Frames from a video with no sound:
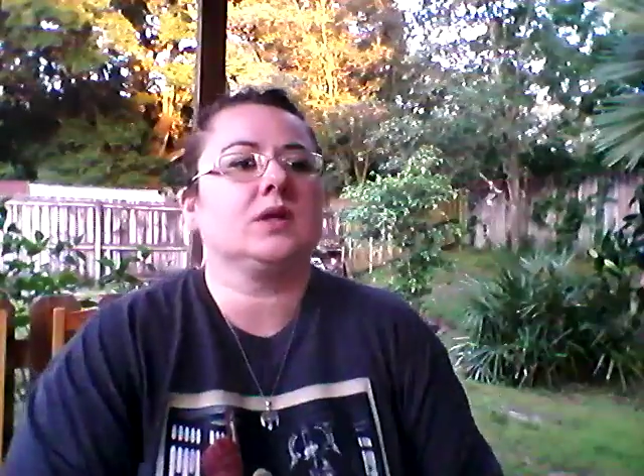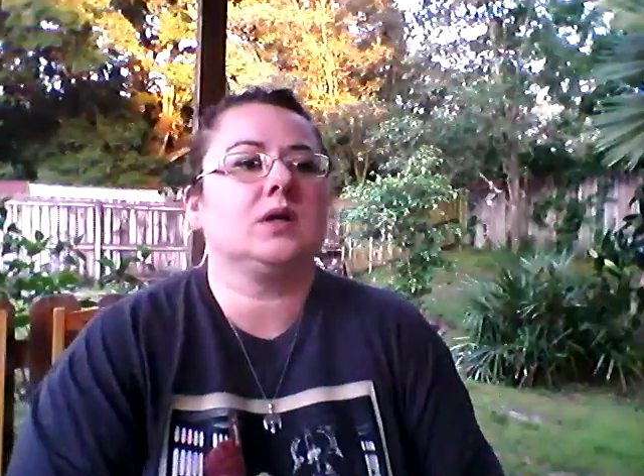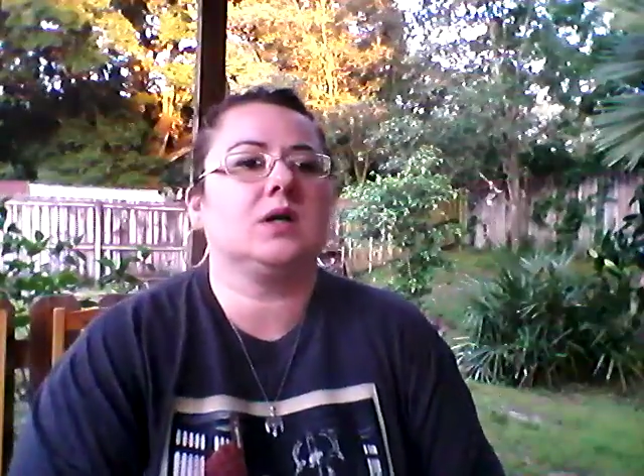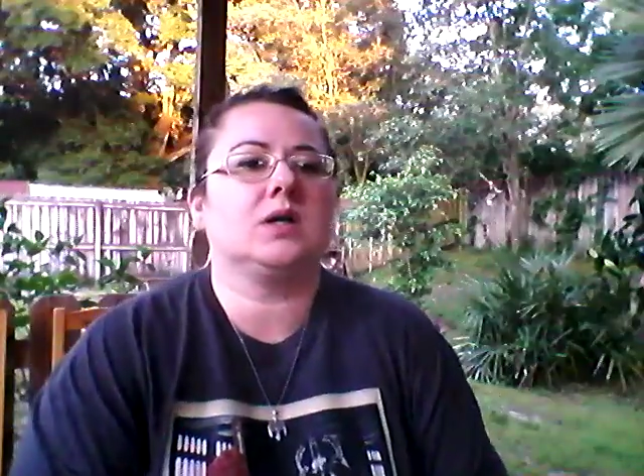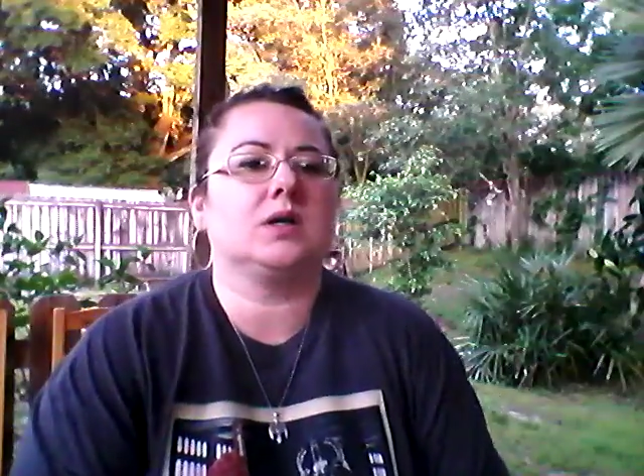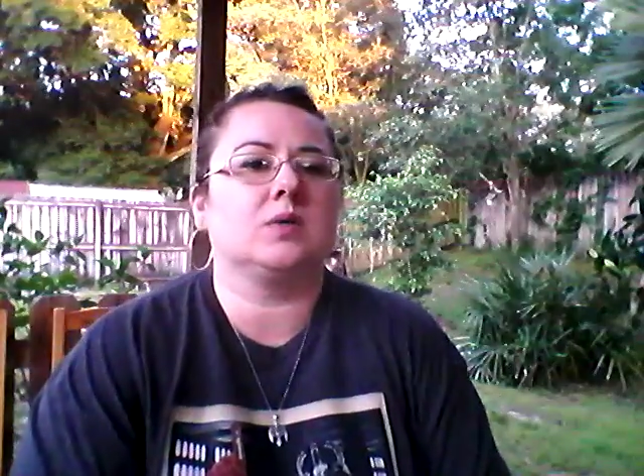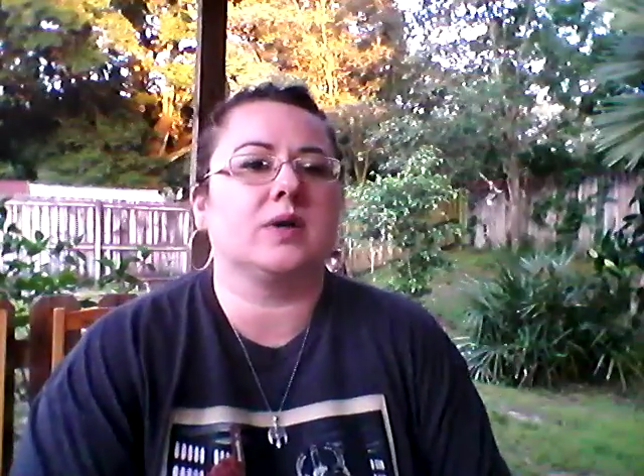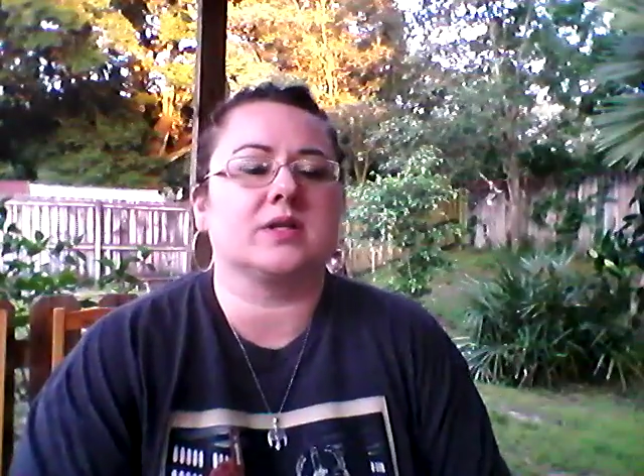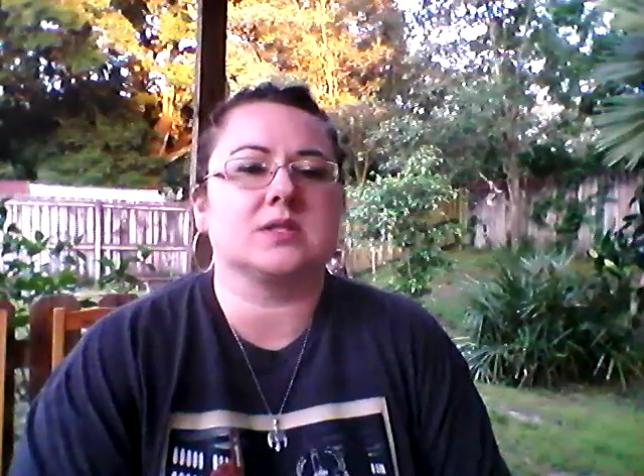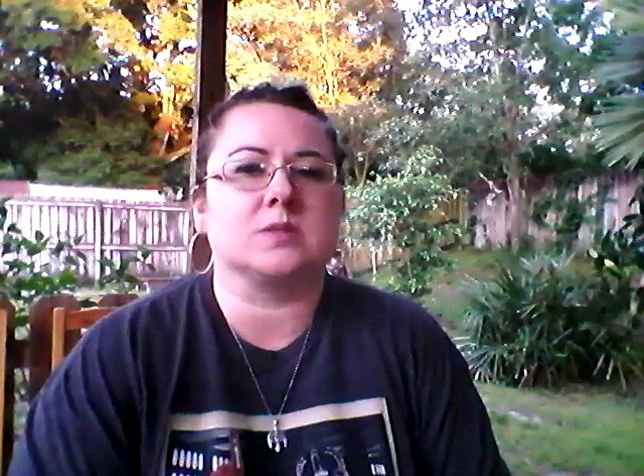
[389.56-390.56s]
oh,
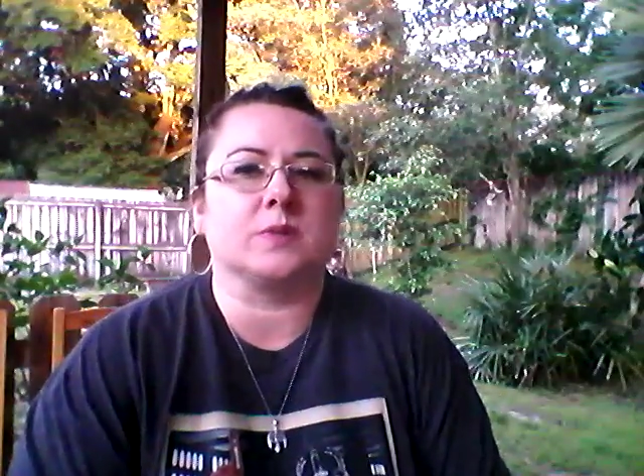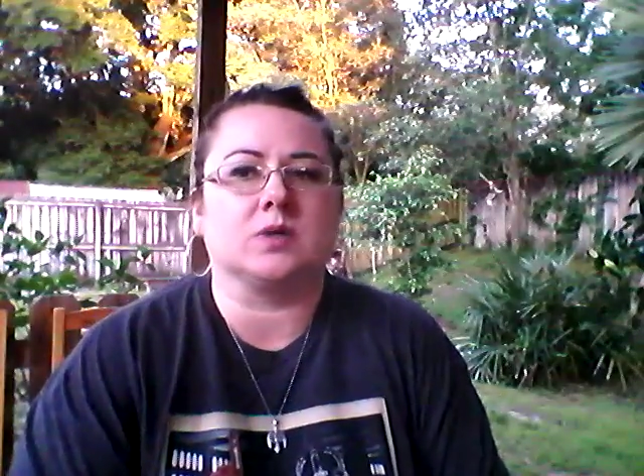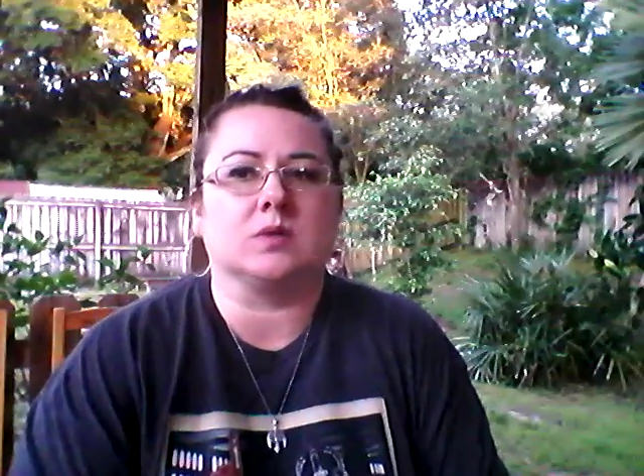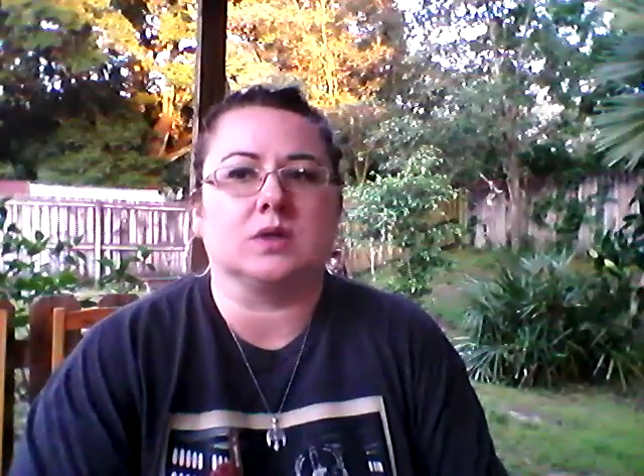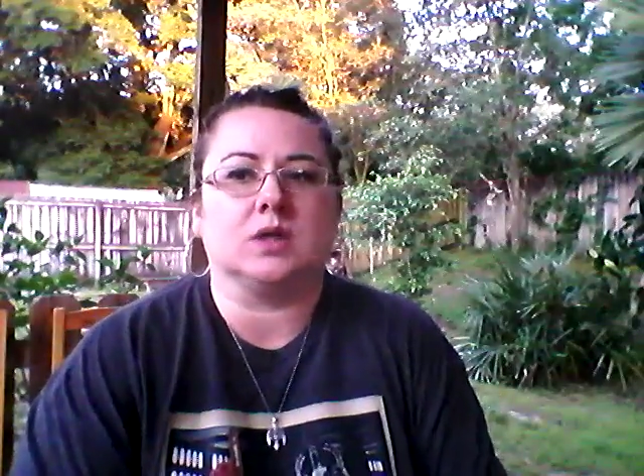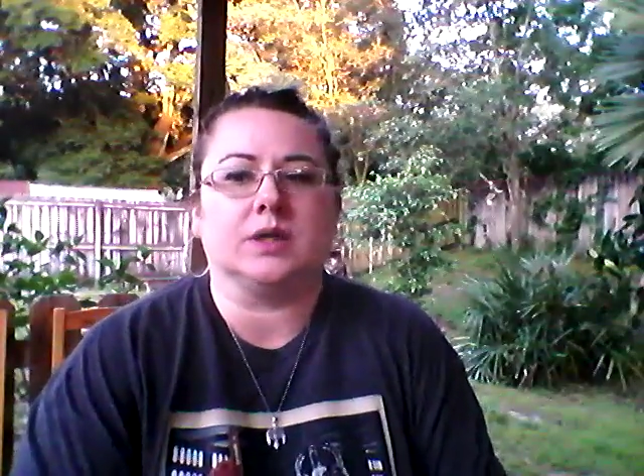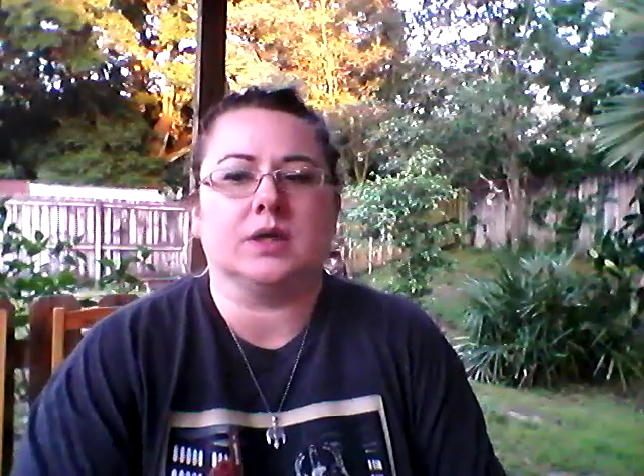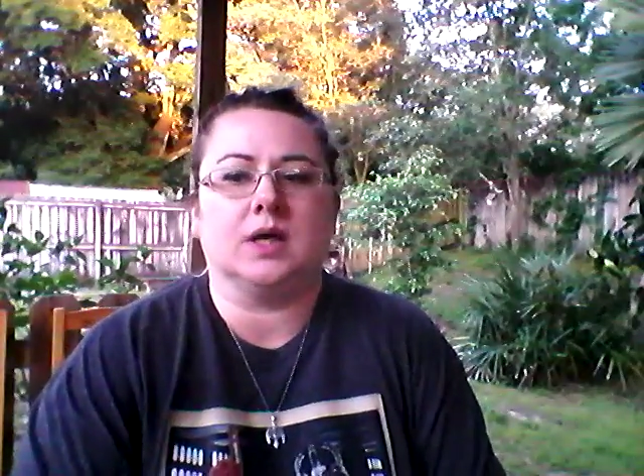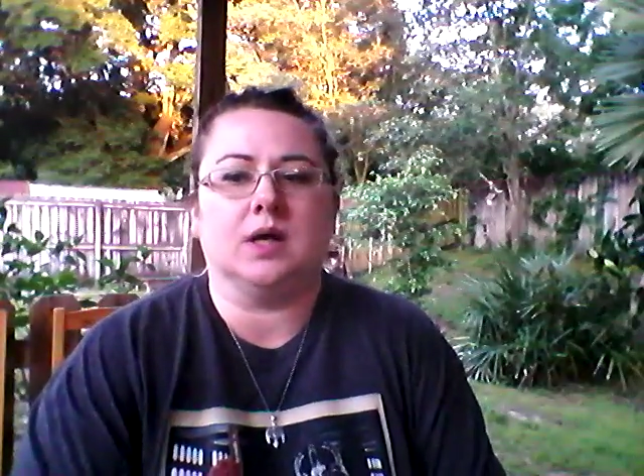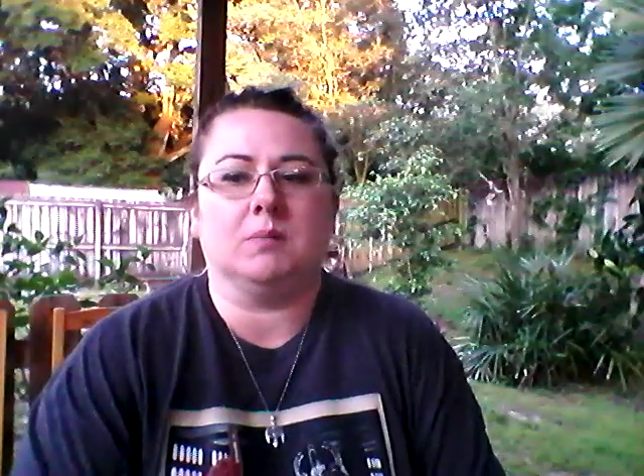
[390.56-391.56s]
what else has been going on?
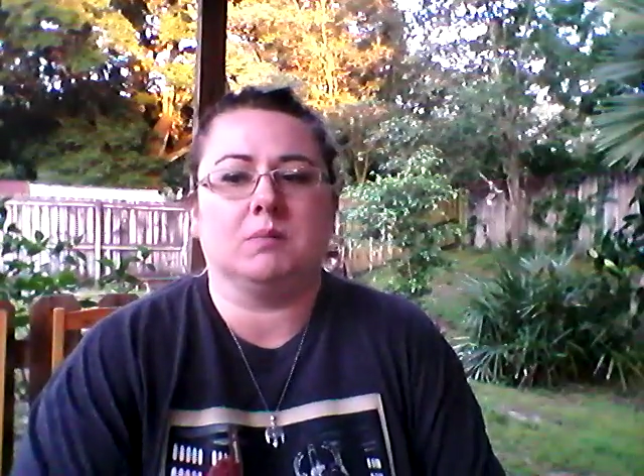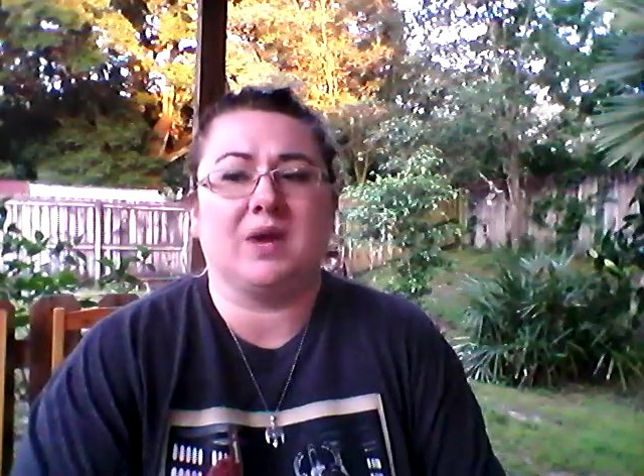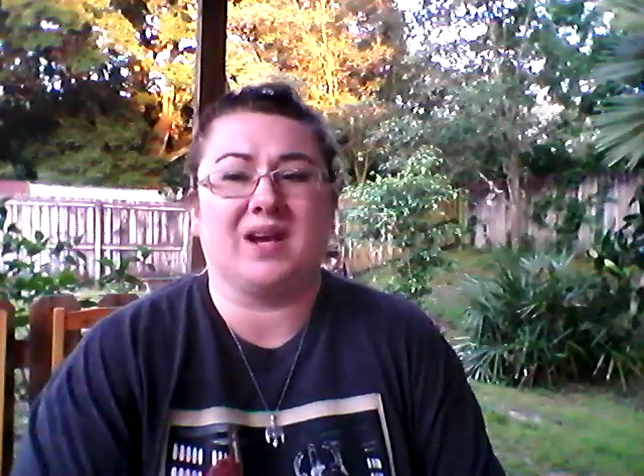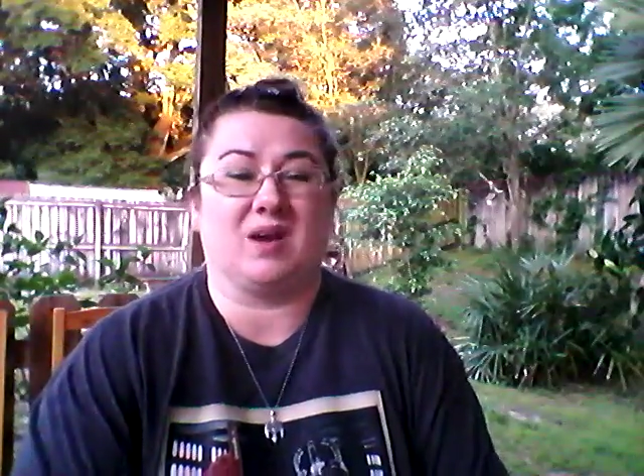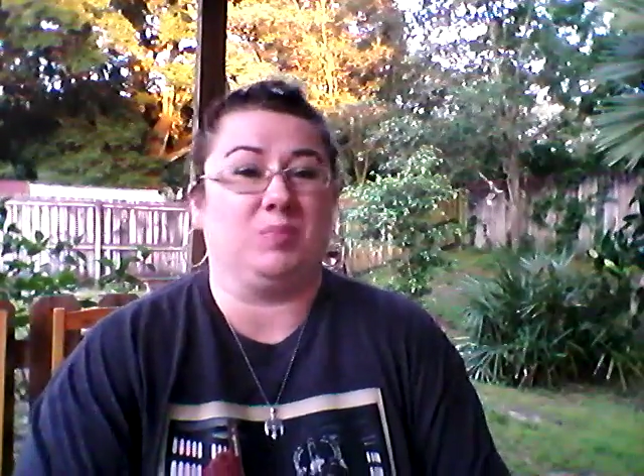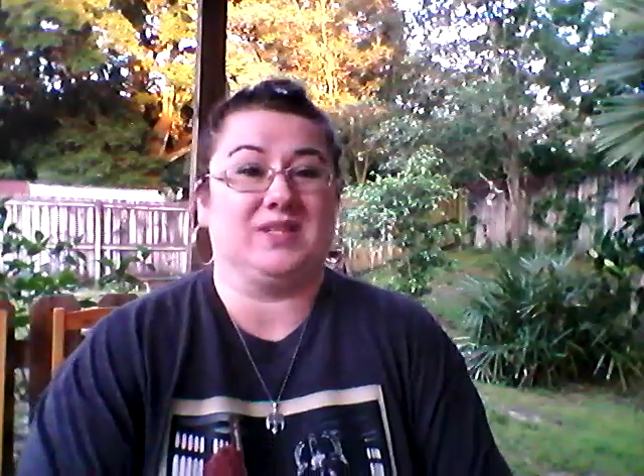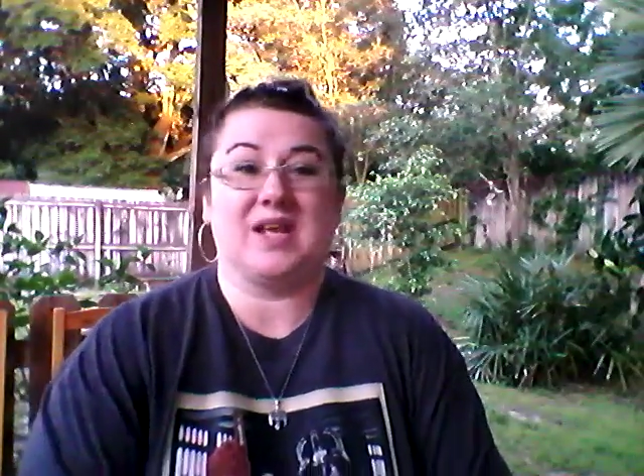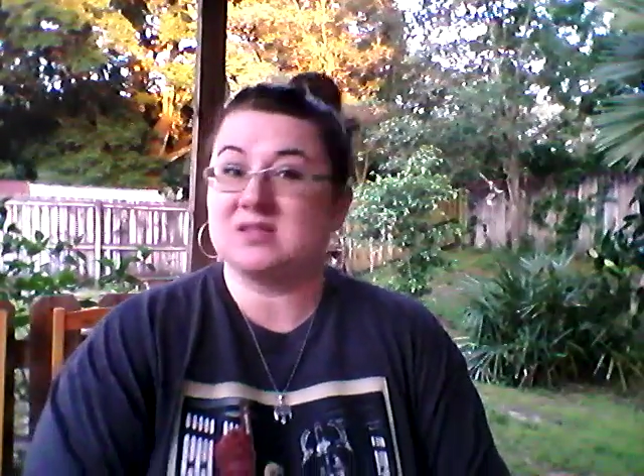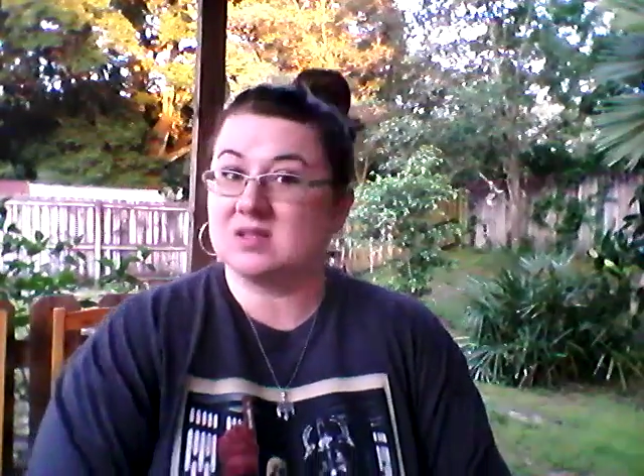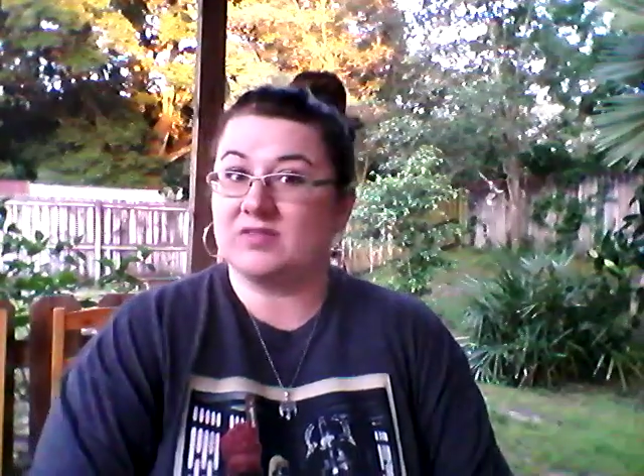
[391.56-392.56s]
Um, had a couple
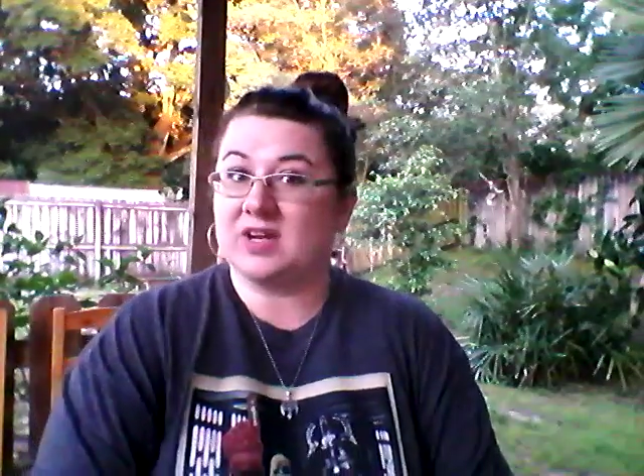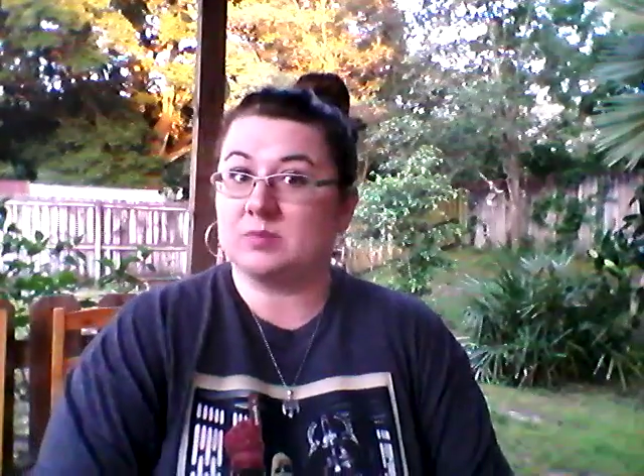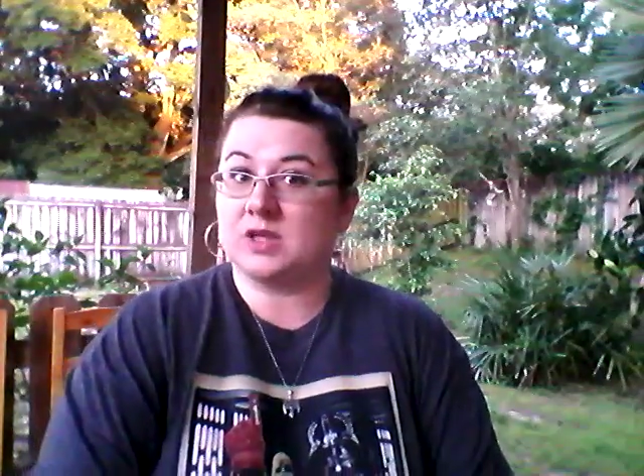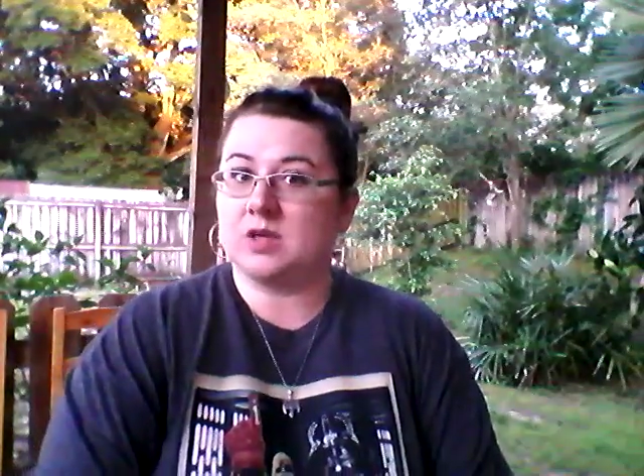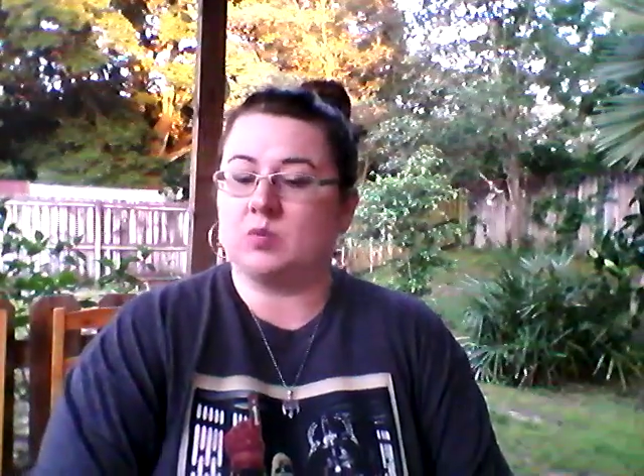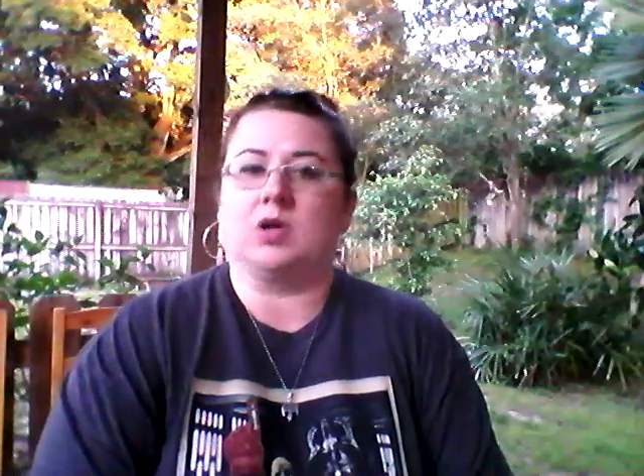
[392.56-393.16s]
deaths in the family.